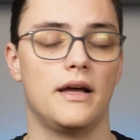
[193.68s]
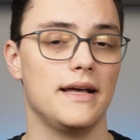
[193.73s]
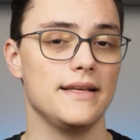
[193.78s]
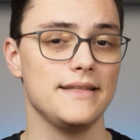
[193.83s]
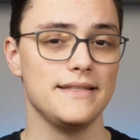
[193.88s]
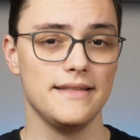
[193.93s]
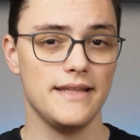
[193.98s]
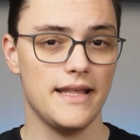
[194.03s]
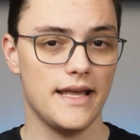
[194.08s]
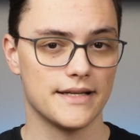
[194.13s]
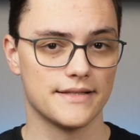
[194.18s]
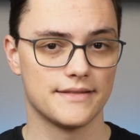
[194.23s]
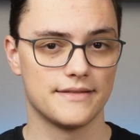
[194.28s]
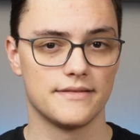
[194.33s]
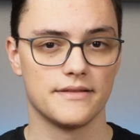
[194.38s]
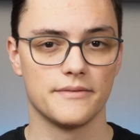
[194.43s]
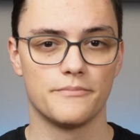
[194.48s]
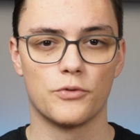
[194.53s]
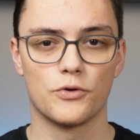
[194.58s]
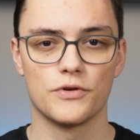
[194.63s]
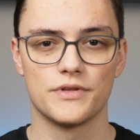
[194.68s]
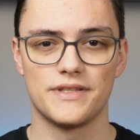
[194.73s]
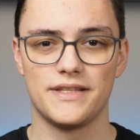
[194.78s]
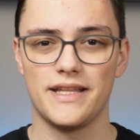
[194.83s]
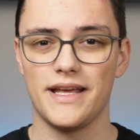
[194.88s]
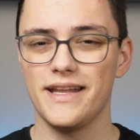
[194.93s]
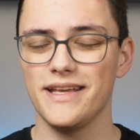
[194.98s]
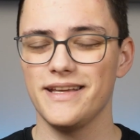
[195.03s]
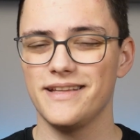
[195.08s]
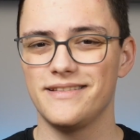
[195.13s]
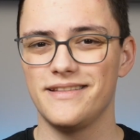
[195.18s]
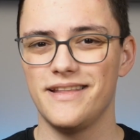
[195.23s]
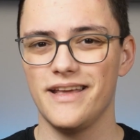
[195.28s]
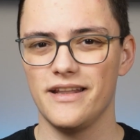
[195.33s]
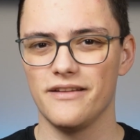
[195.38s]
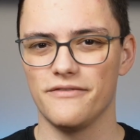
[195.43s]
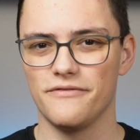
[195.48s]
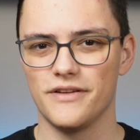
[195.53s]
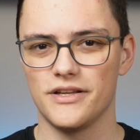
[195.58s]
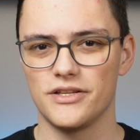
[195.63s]
As Next supports static
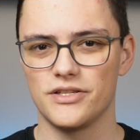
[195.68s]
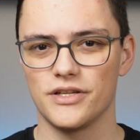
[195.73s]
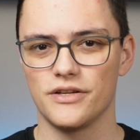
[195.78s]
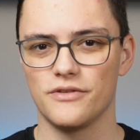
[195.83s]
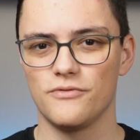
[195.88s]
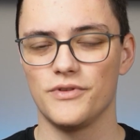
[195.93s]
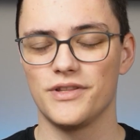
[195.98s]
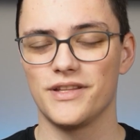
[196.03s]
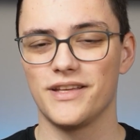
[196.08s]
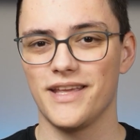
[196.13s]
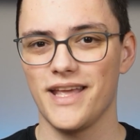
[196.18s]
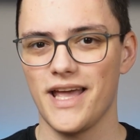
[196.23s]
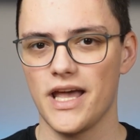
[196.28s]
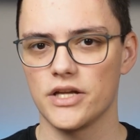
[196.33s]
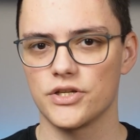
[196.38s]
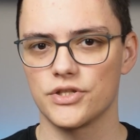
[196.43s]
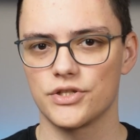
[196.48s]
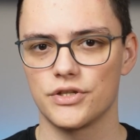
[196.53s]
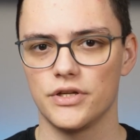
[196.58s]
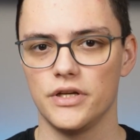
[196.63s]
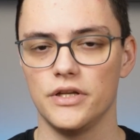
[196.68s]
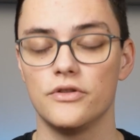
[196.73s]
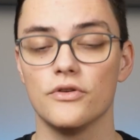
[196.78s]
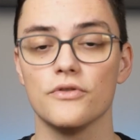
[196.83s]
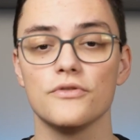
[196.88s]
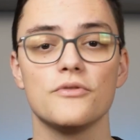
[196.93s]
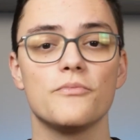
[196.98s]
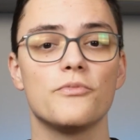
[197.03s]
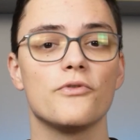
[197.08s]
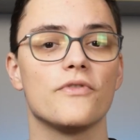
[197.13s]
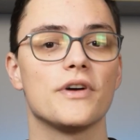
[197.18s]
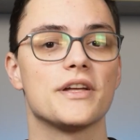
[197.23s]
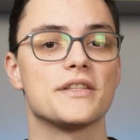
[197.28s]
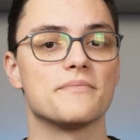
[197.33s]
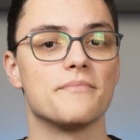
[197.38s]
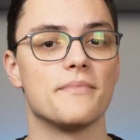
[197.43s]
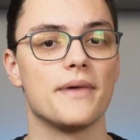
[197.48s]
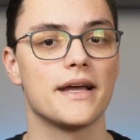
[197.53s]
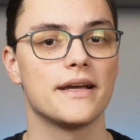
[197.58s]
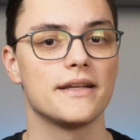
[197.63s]
data fetching with cache, it also
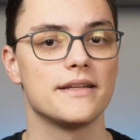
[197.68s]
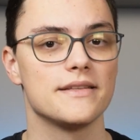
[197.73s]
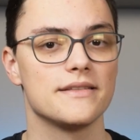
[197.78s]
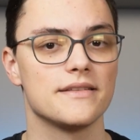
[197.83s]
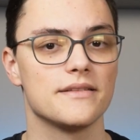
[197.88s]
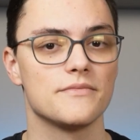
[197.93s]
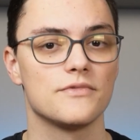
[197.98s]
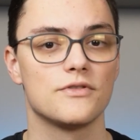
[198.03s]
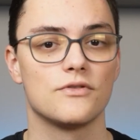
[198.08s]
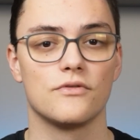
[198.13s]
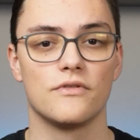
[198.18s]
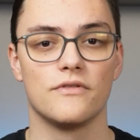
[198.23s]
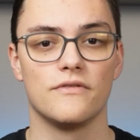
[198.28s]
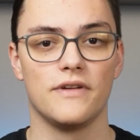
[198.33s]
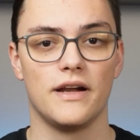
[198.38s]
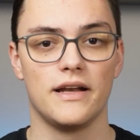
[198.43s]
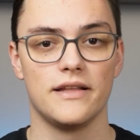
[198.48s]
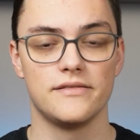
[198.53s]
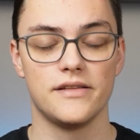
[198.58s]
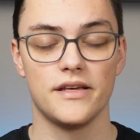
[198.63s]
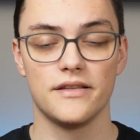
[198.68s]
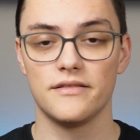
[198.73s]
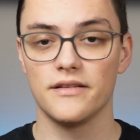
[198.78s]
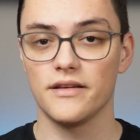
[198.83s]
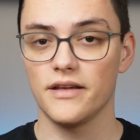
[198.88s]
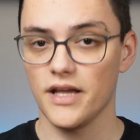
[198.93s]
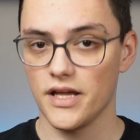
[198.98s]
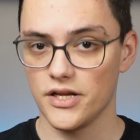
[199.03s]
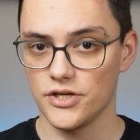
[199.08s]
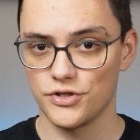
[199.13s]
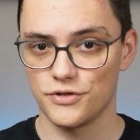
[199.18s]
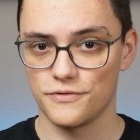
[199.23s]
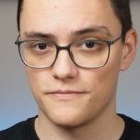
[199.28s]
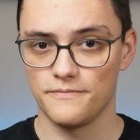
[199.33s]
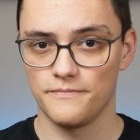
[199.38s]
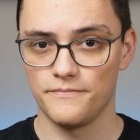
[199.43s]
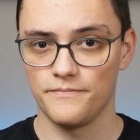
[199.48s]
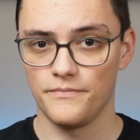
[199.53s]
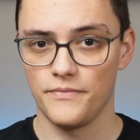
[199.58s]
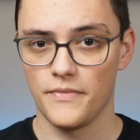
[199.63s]
provides mechanisms to invalidate the cache.
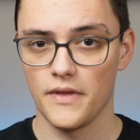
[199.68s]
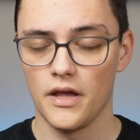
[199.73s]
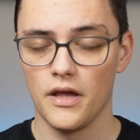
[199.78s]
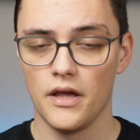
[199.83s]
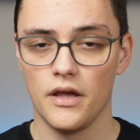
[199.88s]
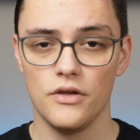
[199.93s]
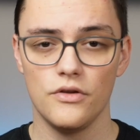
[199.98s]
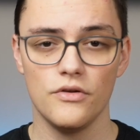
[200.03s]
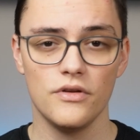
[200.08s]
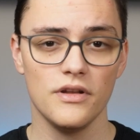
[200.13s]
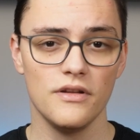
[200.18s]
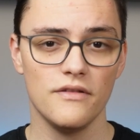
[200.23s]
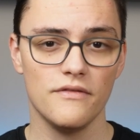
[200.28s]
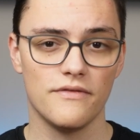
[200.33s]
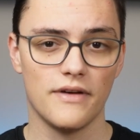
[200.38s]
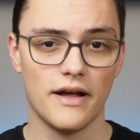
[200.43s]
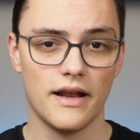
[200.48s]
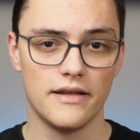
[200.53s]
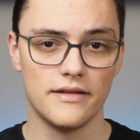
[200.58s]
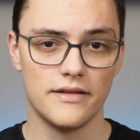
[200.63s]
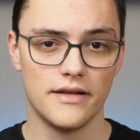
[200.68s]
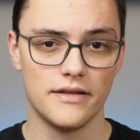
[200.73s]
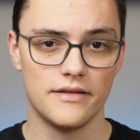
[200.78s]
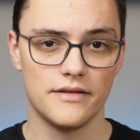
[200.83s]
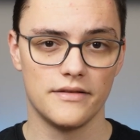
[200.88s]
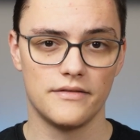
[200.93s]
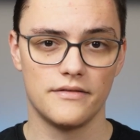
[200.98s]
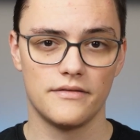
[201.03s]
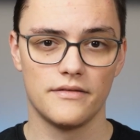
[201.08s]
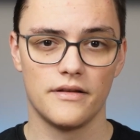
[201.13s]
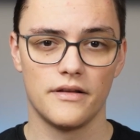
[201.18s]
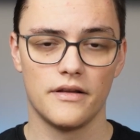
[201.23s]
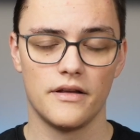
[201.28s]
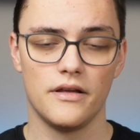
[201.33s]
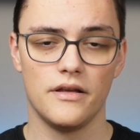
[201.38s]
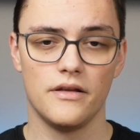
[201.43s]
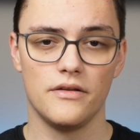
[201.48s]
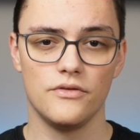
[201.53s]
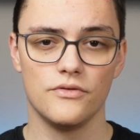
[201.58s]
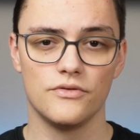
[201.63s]
You can invalidate it
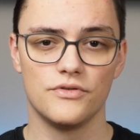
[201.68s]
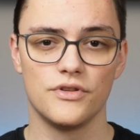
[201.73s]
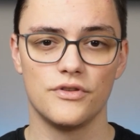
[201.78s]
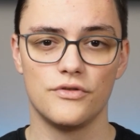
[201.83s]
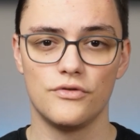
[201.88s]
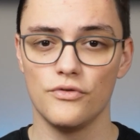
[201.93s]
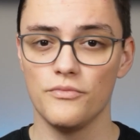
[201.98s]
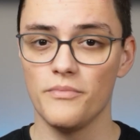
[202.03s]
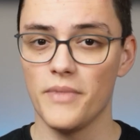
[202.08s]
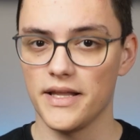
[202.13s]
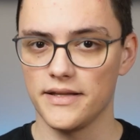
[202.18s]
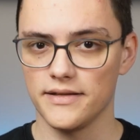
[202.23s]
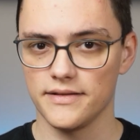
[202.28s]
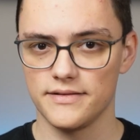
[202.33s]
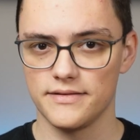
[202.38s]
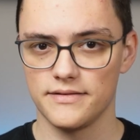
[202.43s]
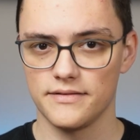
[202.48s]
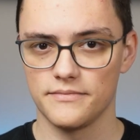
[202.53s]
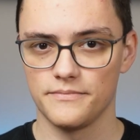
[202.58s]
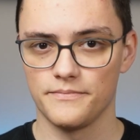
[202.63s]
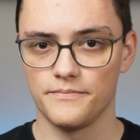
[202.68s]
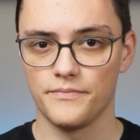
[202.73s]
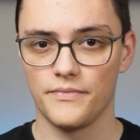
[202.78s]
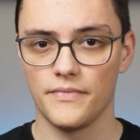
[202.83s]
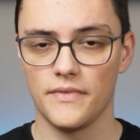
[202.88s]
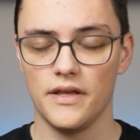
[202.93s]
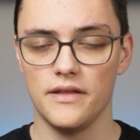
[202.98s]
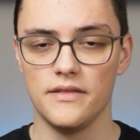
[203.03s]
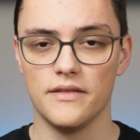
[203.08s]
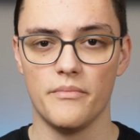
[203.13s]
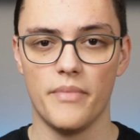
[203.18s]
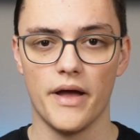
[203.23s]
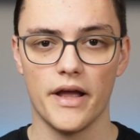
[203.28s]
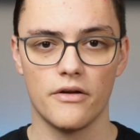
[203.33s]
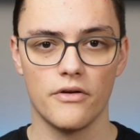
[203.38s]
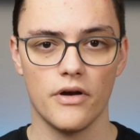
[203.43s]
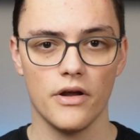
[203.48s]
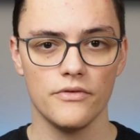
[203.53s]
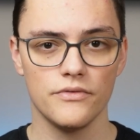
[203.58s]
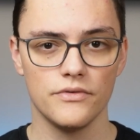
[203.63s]
using two methods, in the
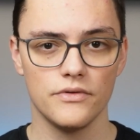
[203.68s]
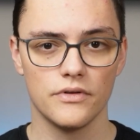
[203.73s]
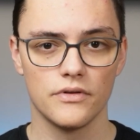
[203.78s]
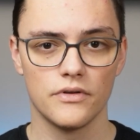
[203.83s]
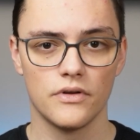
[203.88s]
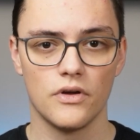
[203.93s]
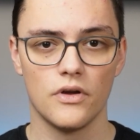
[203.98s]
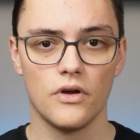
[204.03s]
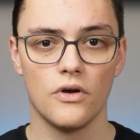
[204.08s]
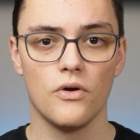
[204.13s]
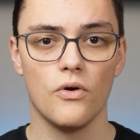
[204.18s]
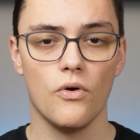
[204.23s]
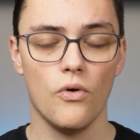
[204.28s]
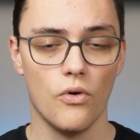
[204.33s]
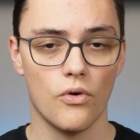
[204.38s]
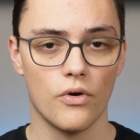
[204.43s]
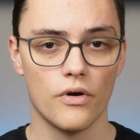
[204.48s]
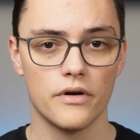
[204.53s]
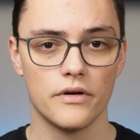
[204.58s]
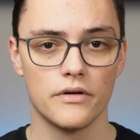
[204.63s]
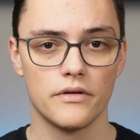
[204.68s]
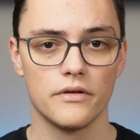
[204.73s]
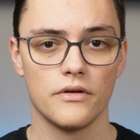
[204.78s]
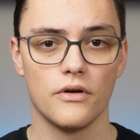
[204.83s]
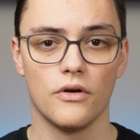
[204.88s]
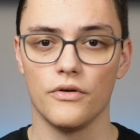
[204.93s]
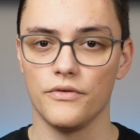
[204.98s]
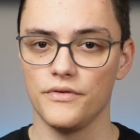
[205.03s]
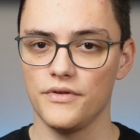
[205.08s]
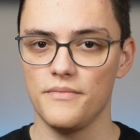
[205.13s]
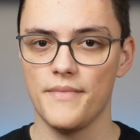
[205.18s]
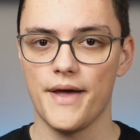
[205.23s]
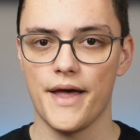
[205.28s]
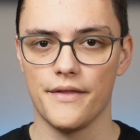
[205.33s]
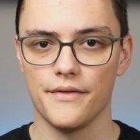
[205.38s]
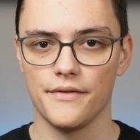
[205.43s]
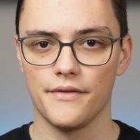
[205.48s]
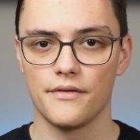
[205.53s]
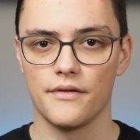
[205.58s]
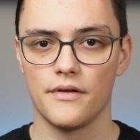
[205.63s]
background or on
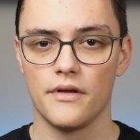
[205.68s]
demand.